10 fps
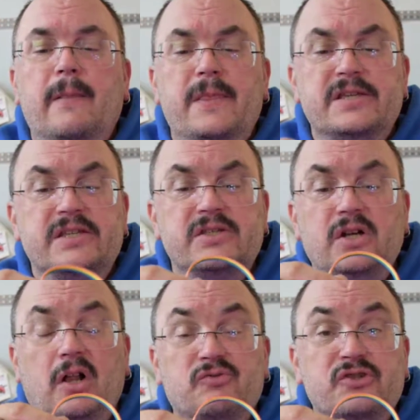This is an
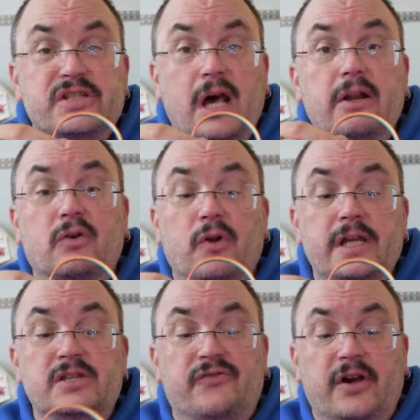ultrasonic
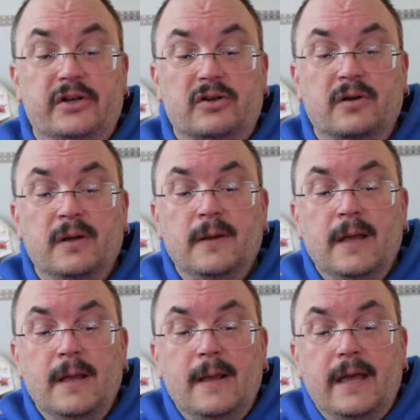rangefinder,
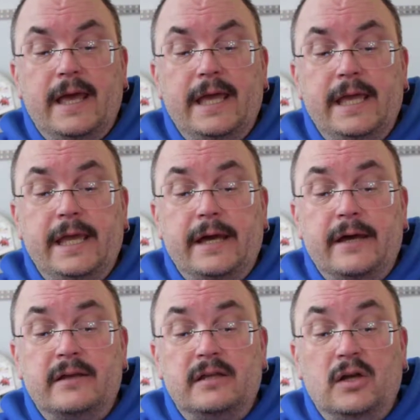
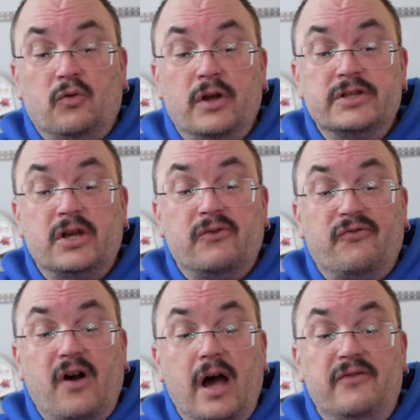and it runs on
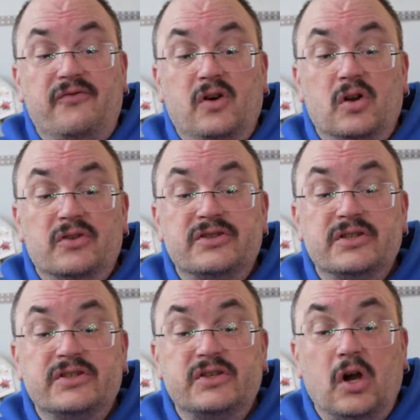5 volts.
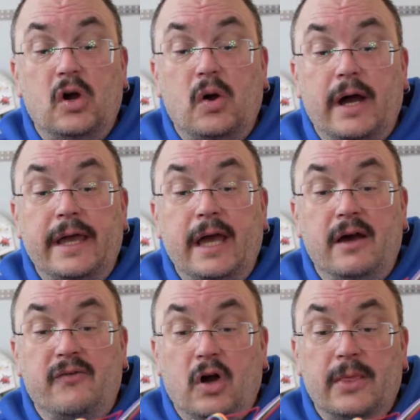So I
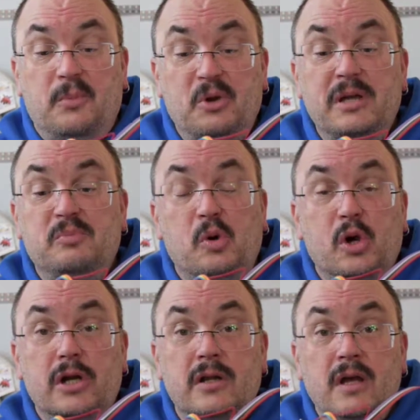have on the
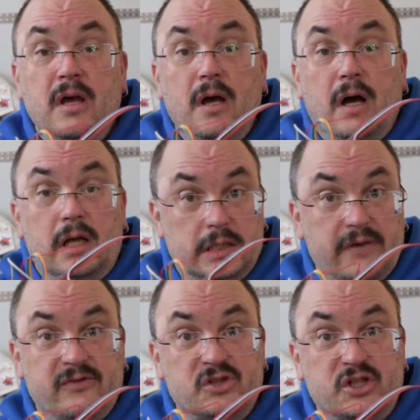breadboard a
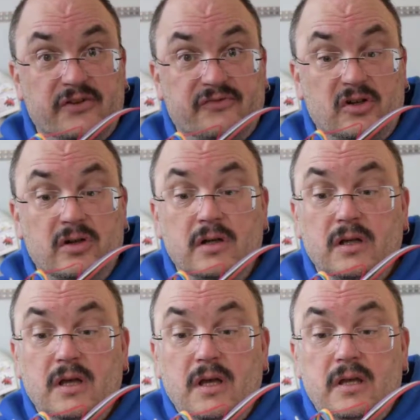level shifter
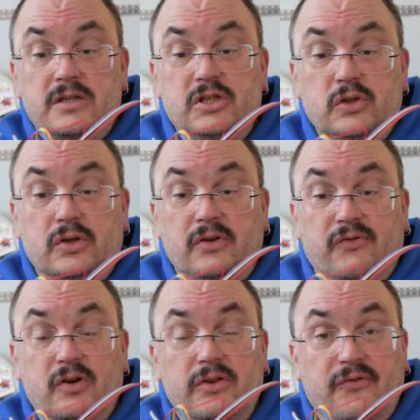to
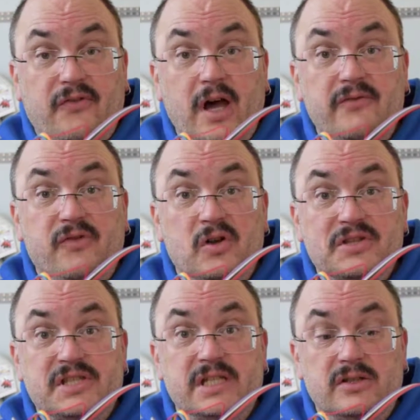convert the 5 volt
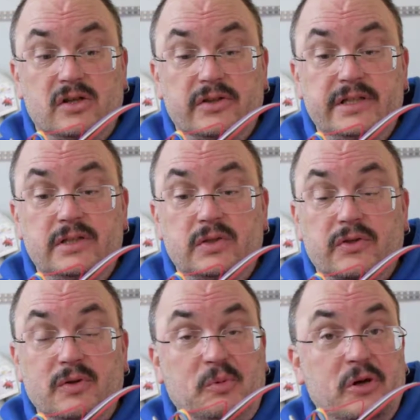signal into
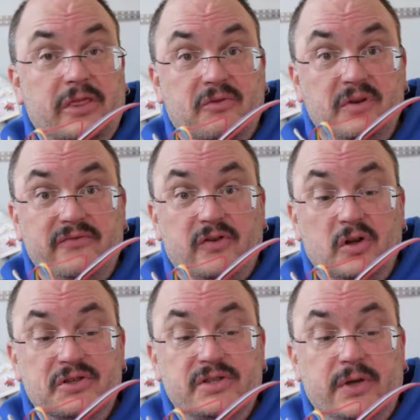3.3
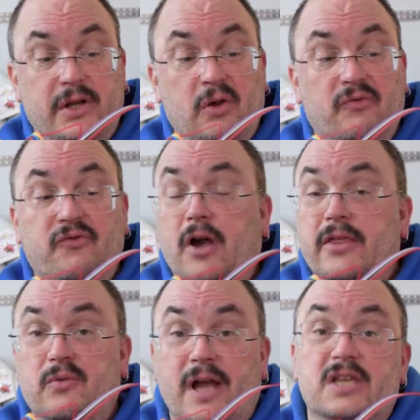volts so I don't fry
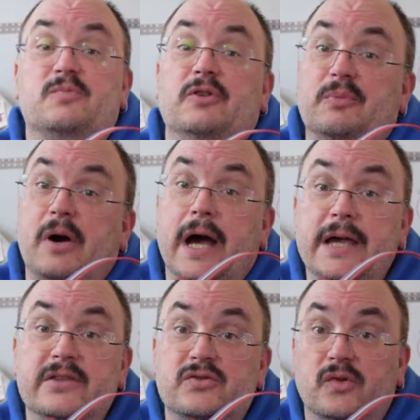the Raspberry
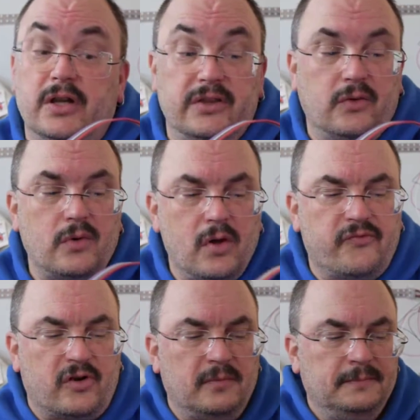Pi that's running the rover.